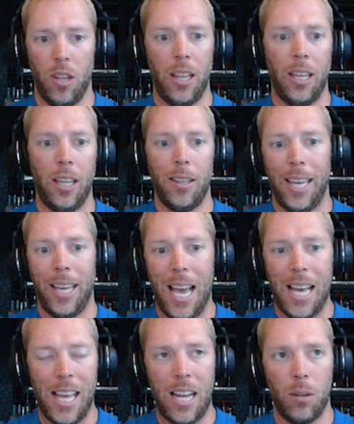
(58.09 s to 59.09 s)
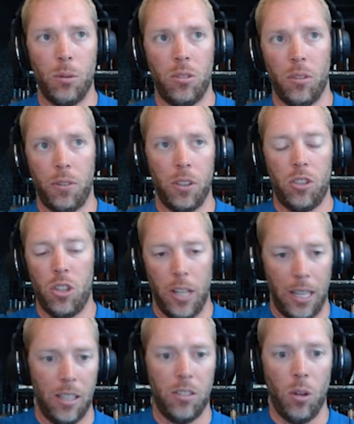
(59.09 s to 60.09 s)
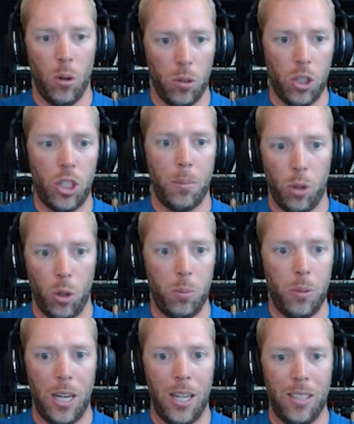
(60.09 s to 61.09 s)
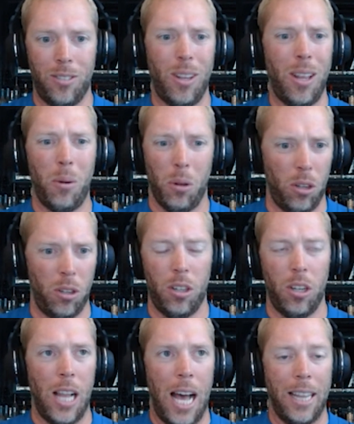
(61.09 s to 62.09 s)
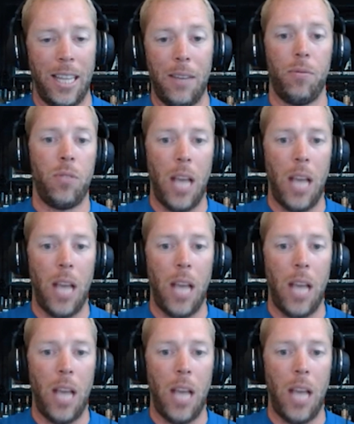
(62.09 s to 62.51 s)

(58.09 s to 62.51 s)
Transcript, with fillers: I think like Atlanta was the first year that this ownership group did it. And so they were learning a lot. They've